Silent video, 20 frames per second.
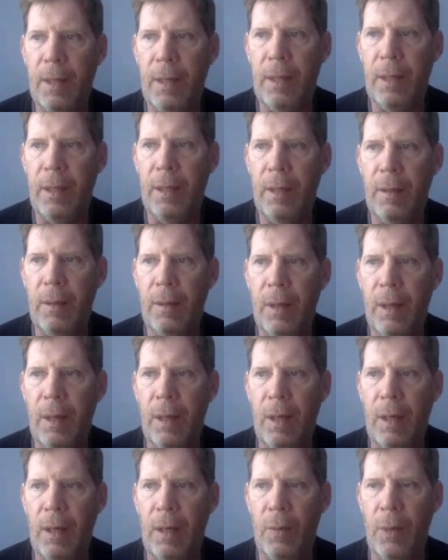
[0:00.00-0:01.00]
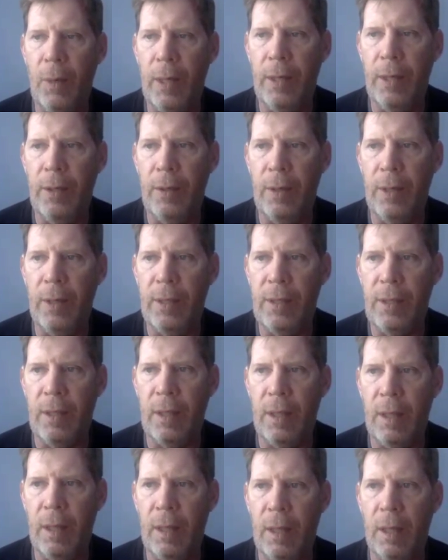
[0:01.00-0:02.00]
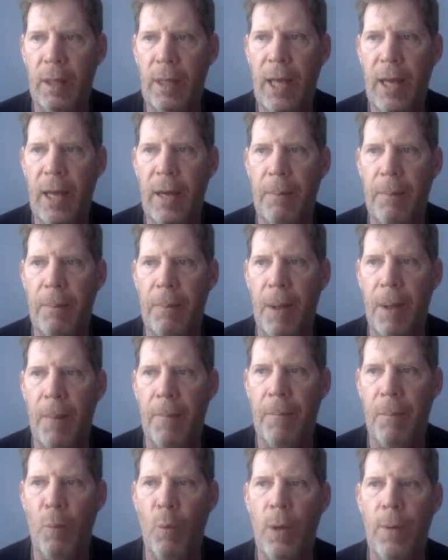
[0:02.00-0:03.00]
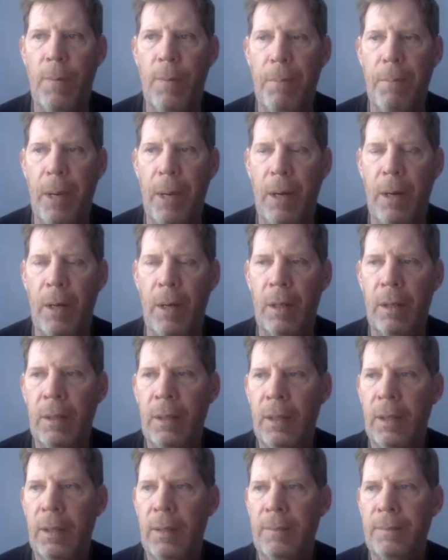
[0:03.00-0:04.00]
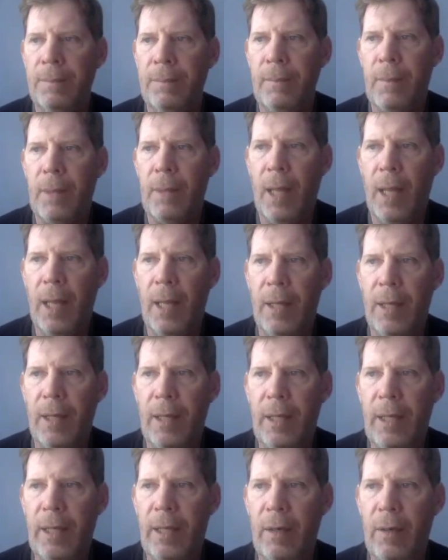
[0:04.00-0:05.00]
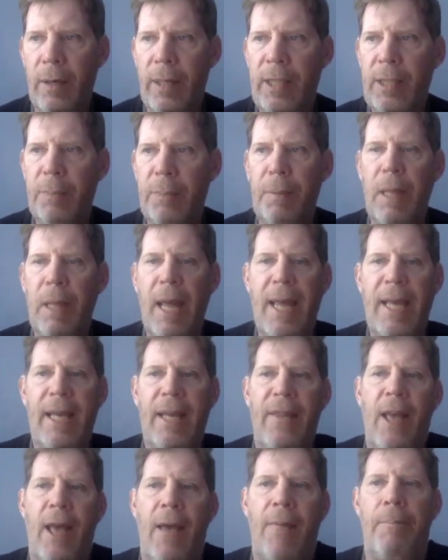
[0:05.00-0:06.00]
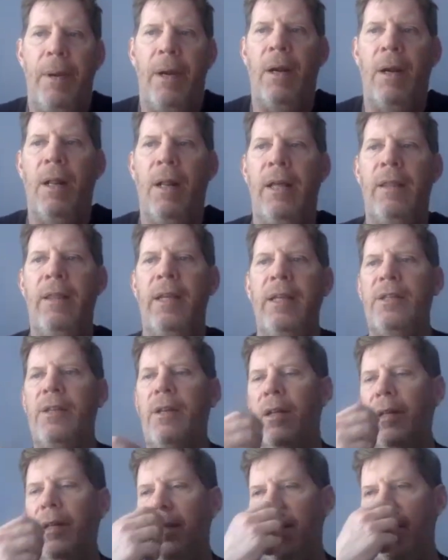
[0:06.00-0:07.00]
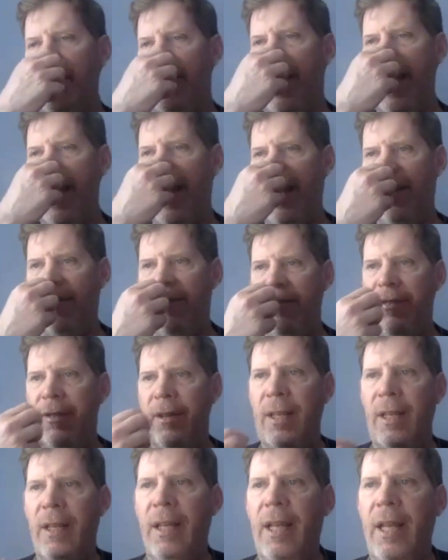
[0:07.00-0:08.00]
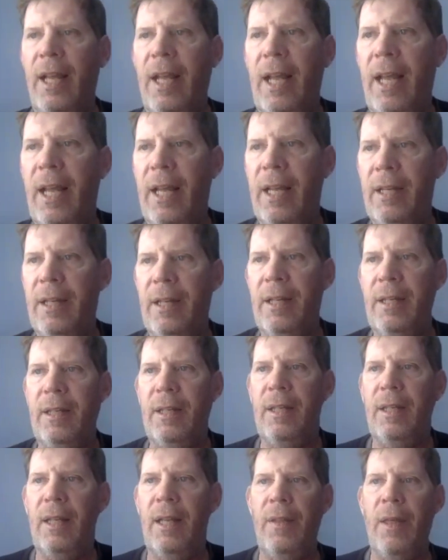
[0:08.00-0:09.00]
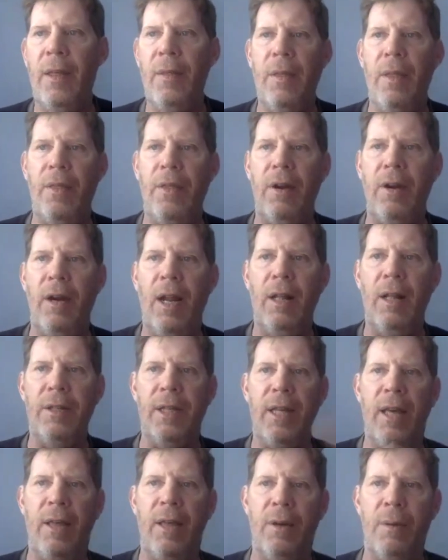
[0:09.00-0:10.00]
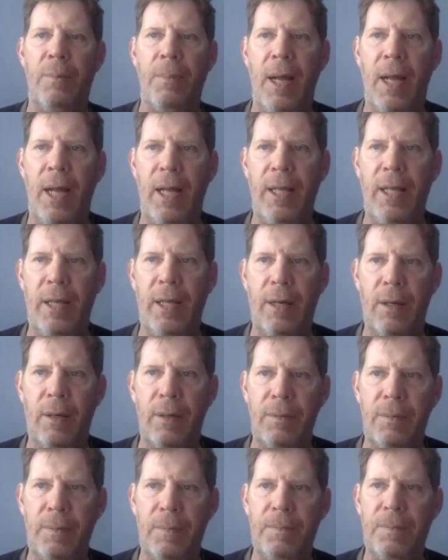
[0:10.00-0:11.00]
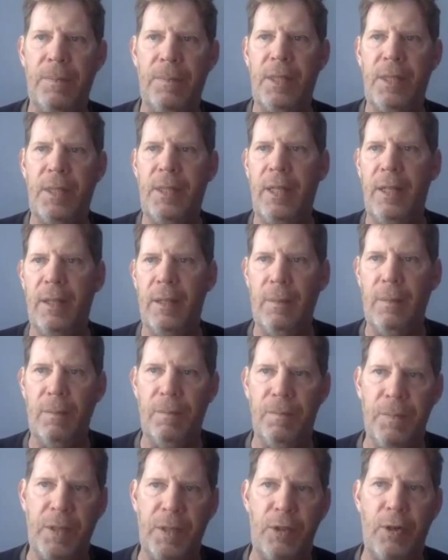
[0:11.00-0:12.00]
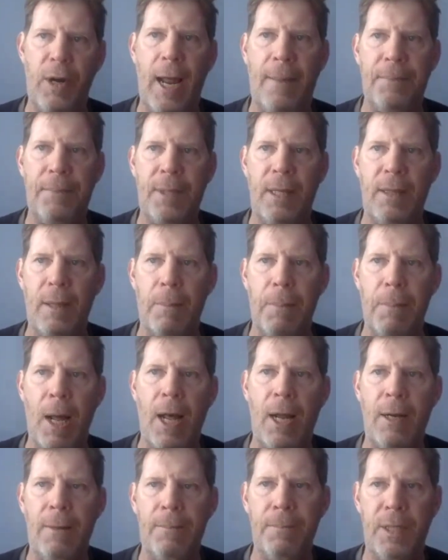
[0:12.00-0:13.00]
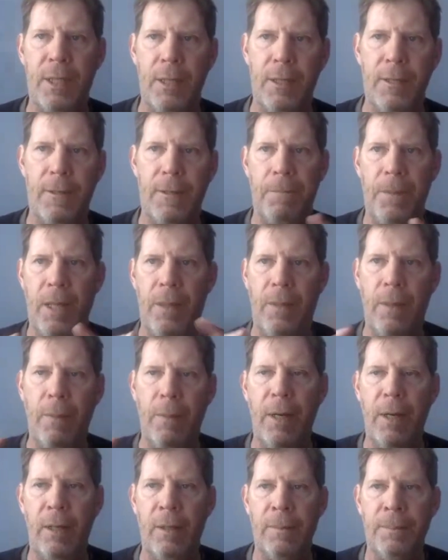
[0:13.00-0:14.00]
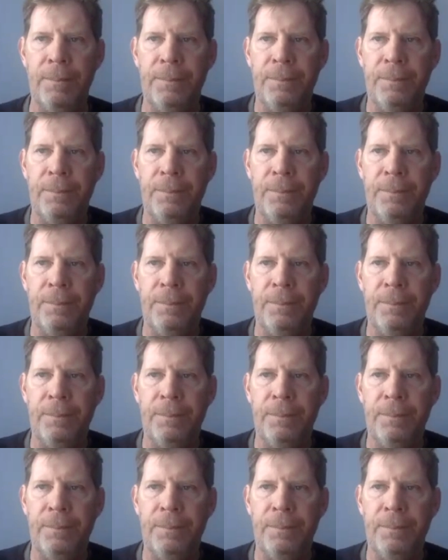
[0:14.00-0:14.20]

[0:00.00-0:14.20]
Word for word: you know, a, a good way to do it is to look at a, a wooden barrel. And, you know, each plank in that barrel, I think, is called a stave. And, and then they're held together by, you know, steel straps at the bottoms and in the middle.